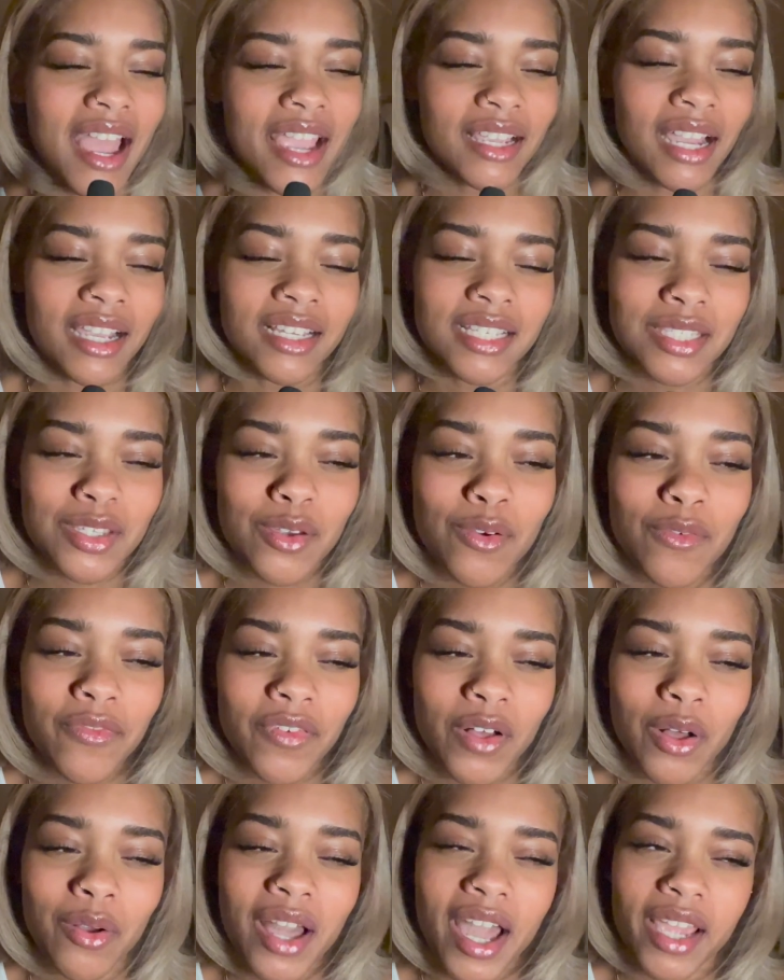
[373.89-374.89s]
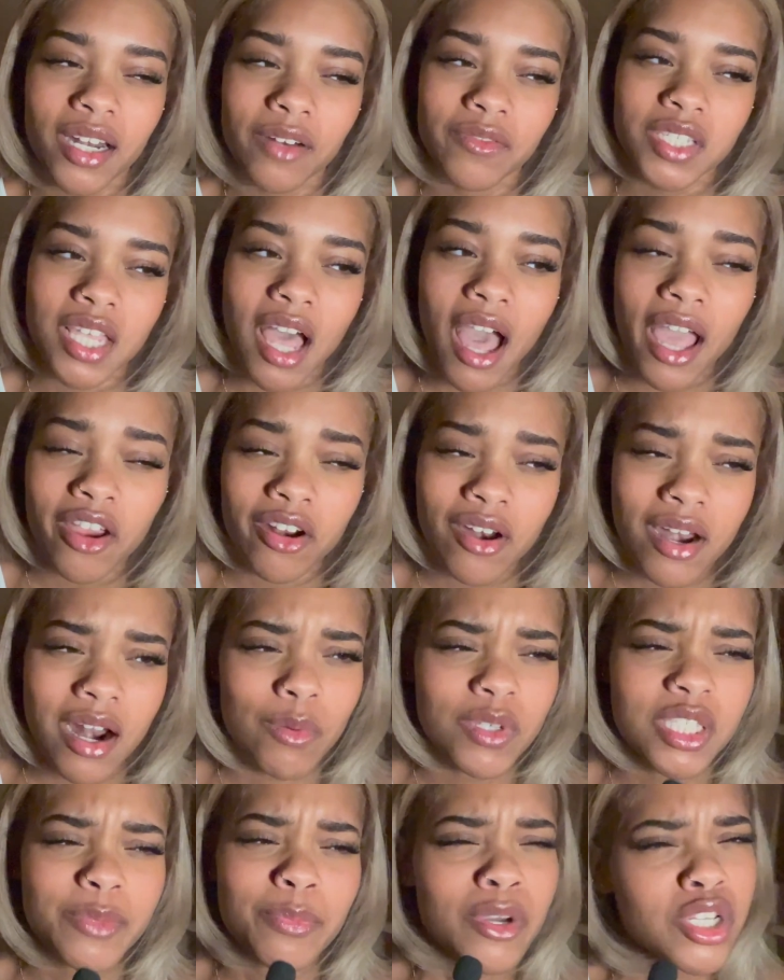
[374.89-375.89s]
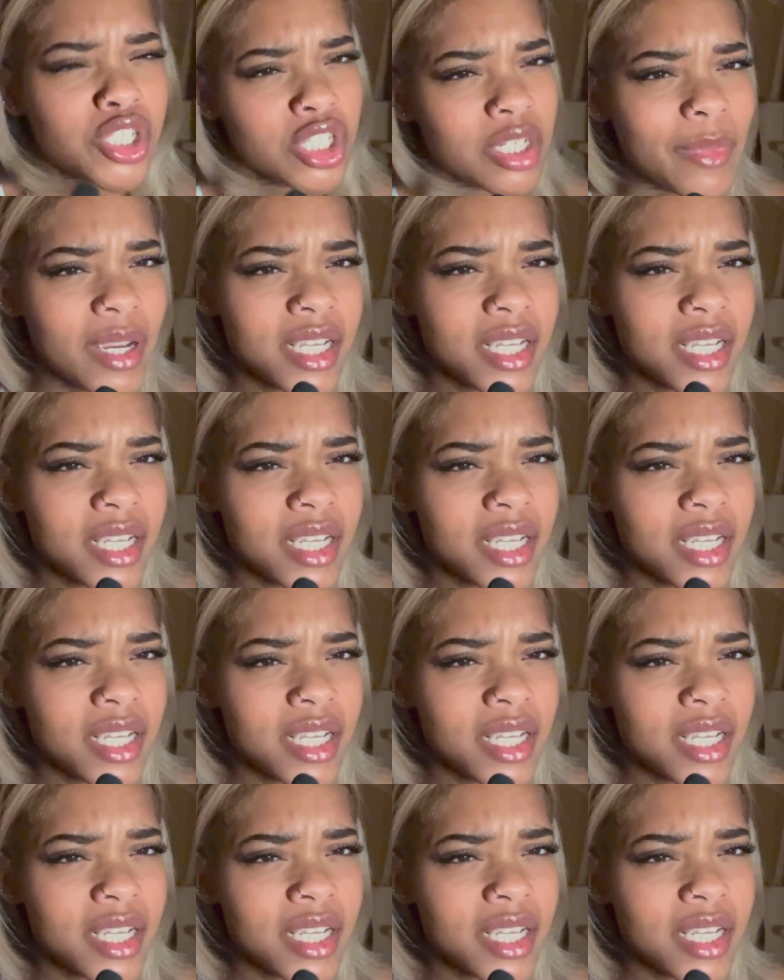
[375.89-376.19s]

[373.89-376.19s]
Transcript: I still felt kind of tired and I was pushing